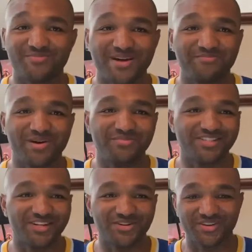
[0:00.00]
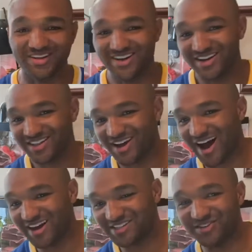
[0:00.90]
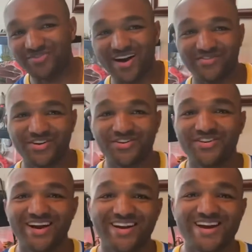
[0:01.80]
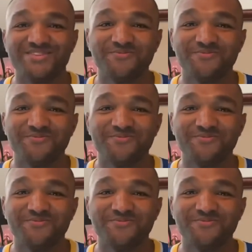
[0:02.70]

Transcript: My puppies are doing the Aussie five hundred right now.